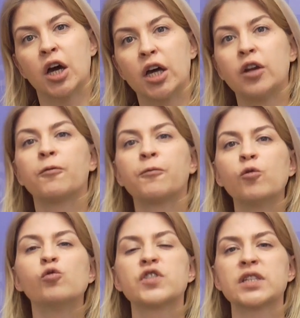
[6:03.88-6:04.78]
in a
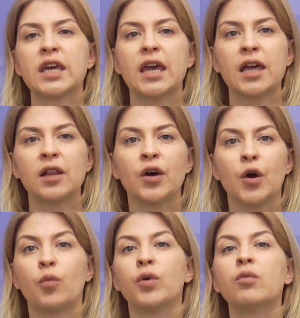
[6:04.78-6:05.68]
full scale,
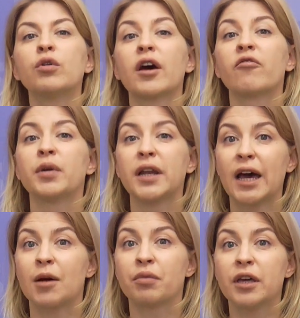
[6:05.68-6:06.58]
we would have been
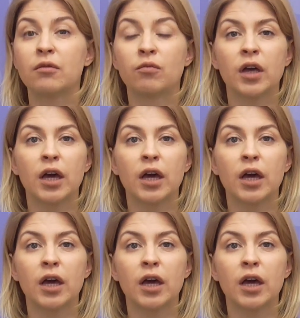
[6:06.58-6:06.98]
happy.